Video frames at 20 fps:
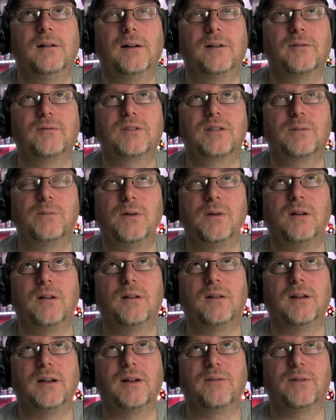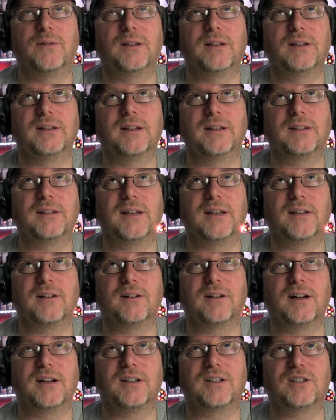don't smell everything that the other
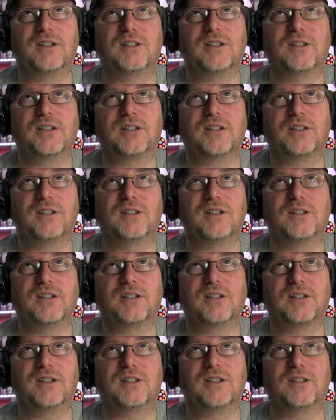guys